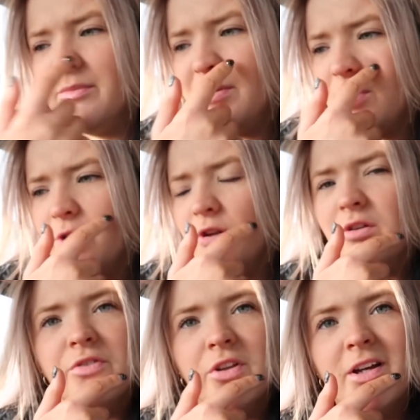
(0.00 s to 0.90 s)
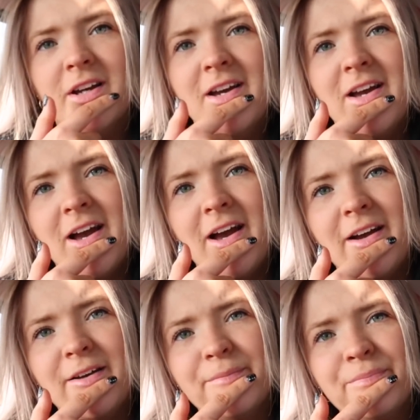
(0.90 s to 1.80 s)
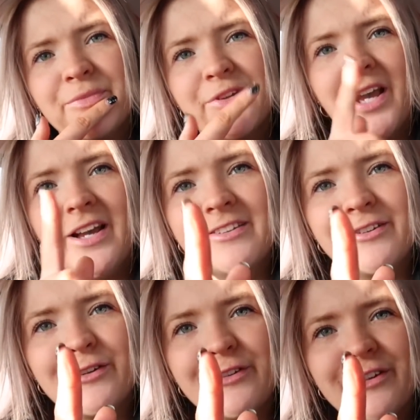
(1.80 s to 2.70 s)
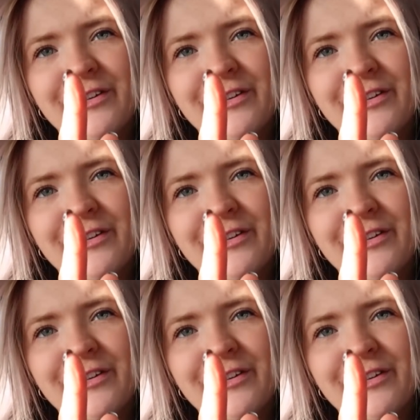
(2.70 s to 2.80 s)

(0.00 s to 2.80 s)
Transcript: a bit more colourfuller. So yeah, see you in a second.